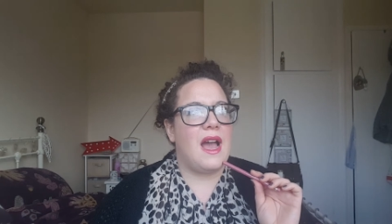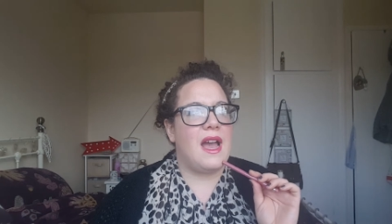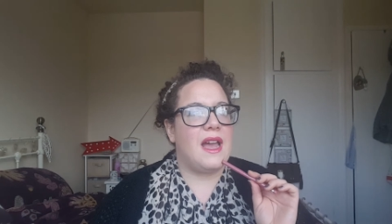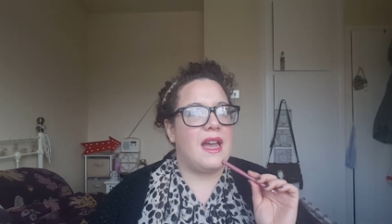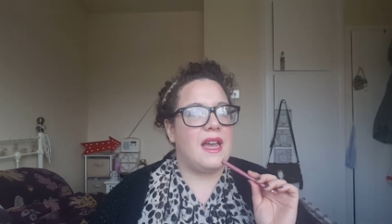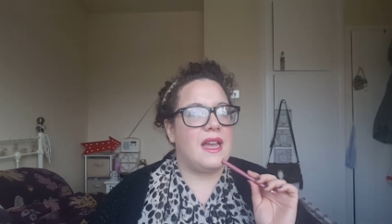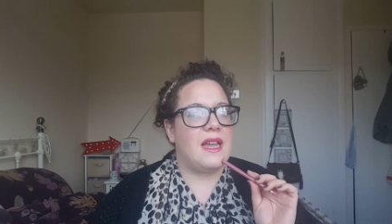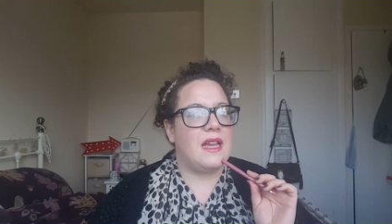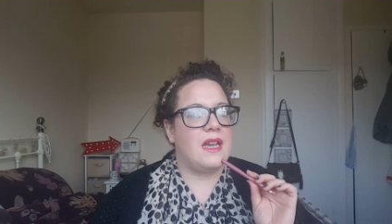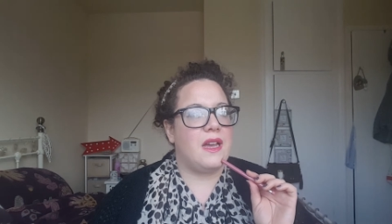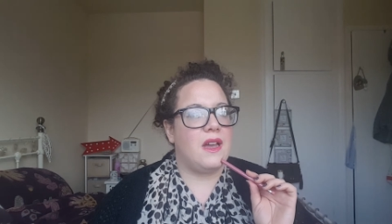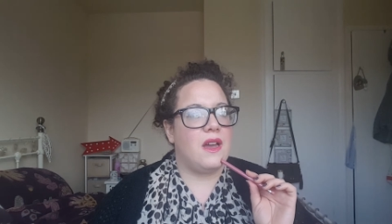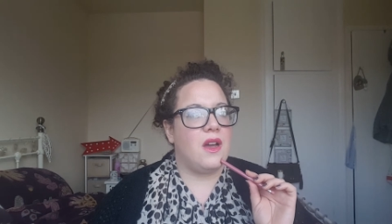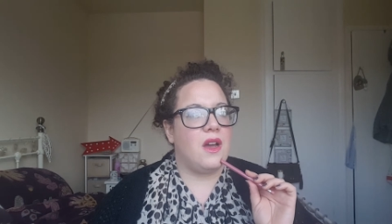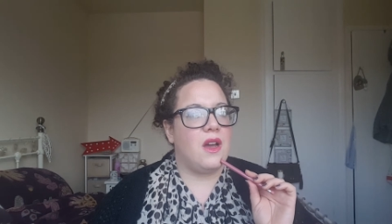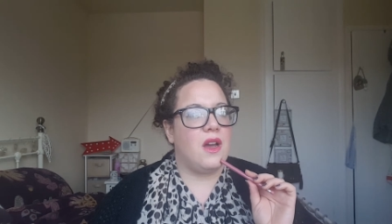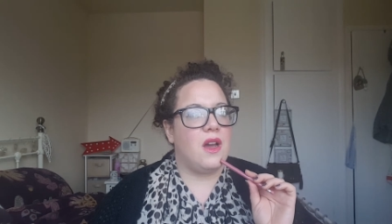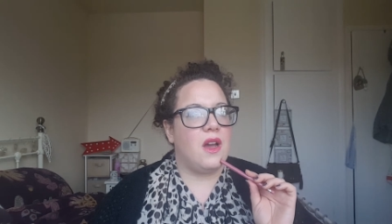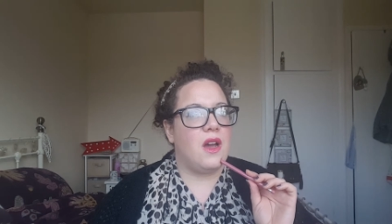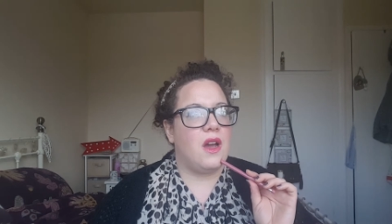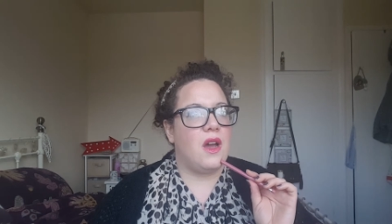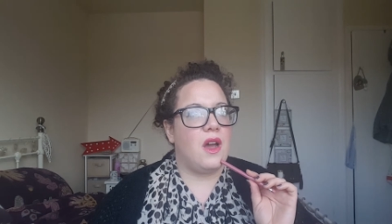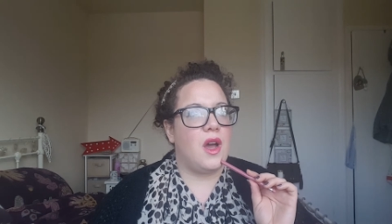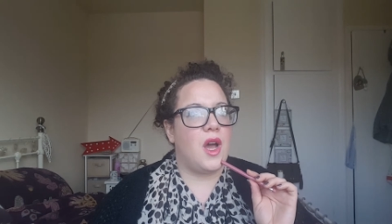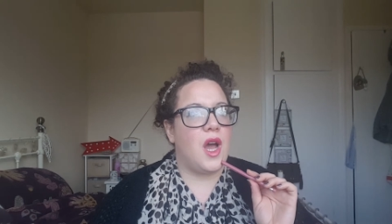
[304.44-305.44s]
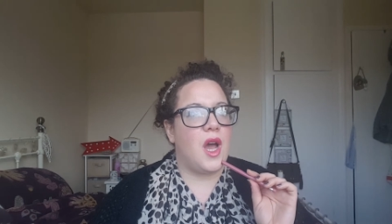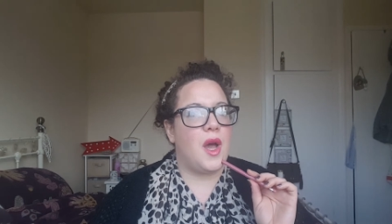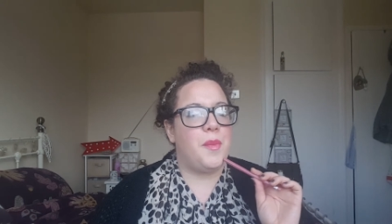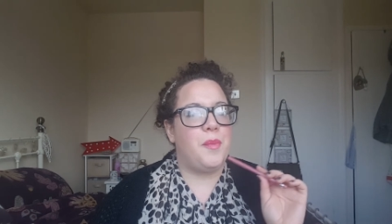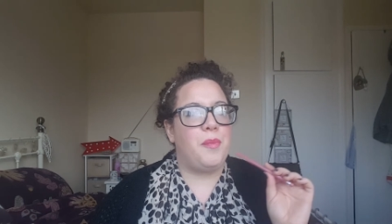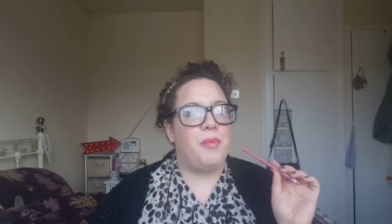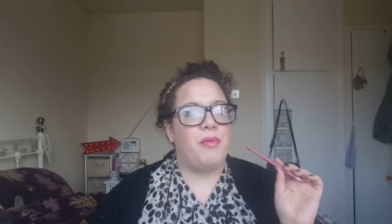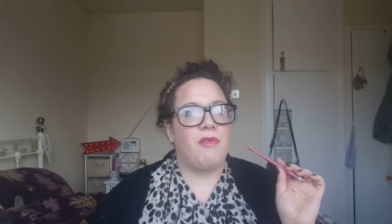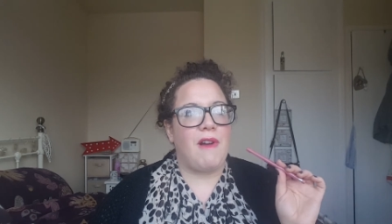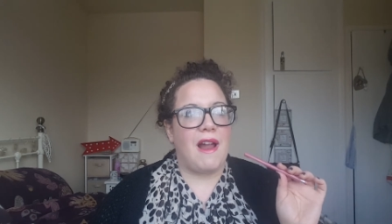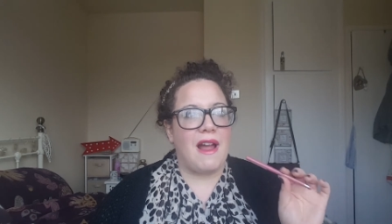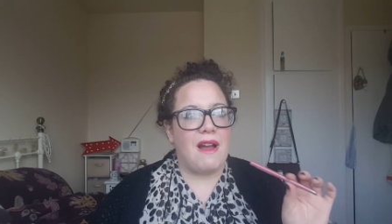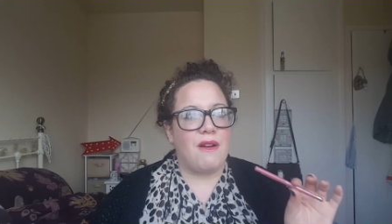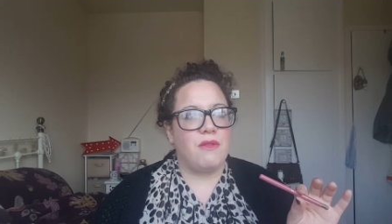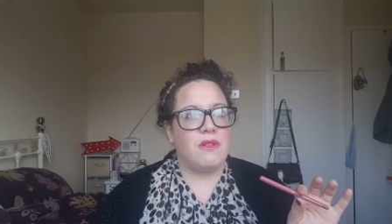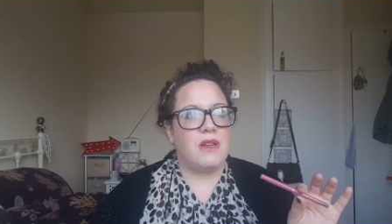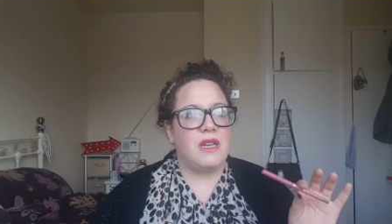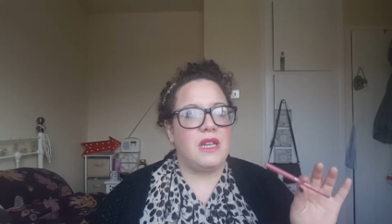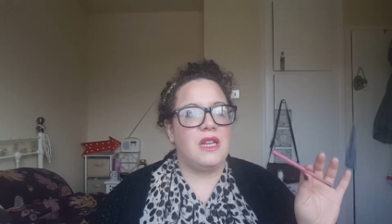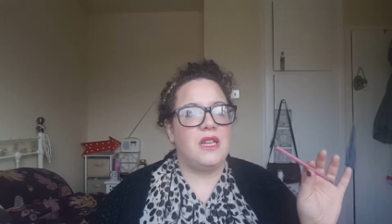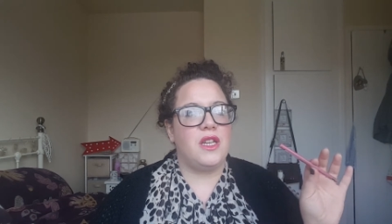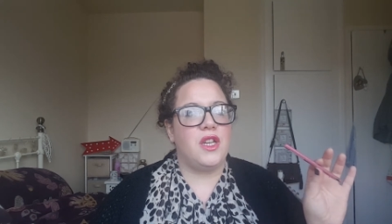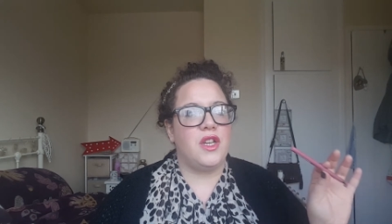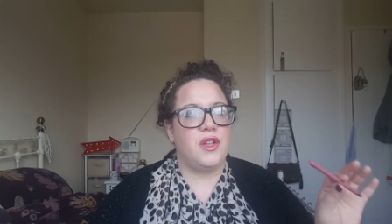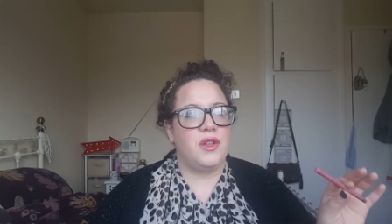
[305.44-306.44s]
a
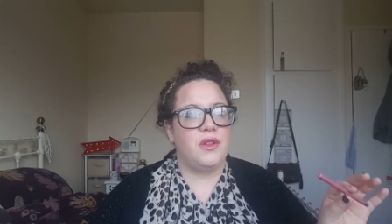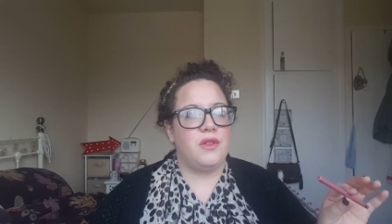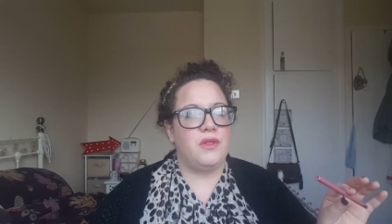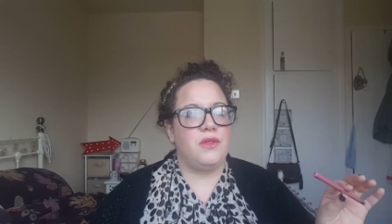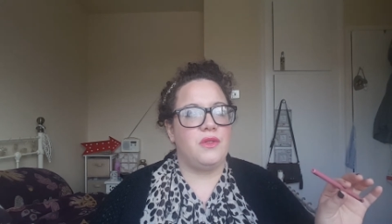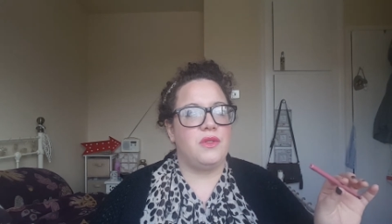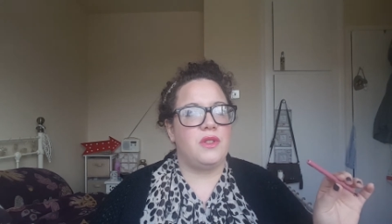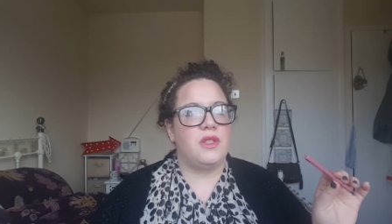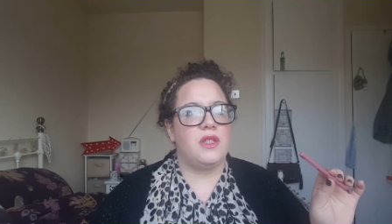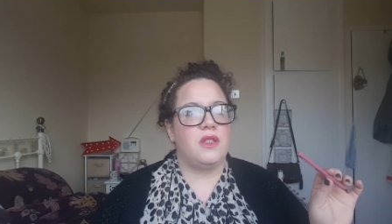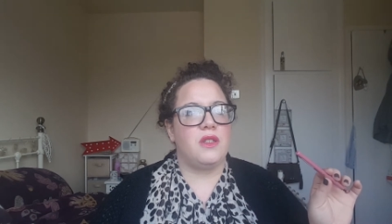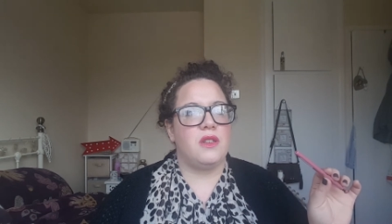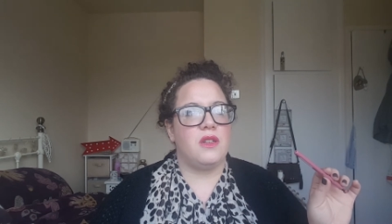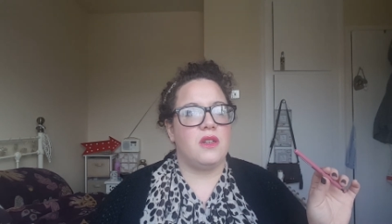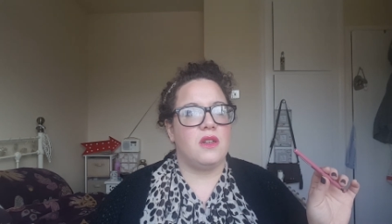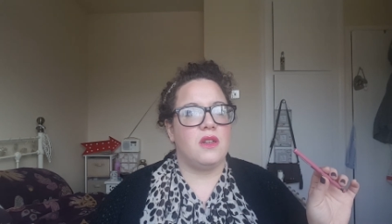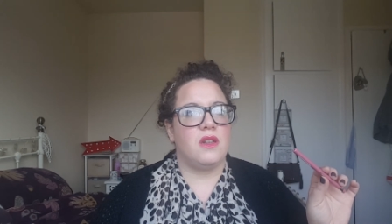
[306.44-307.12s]
brownie nude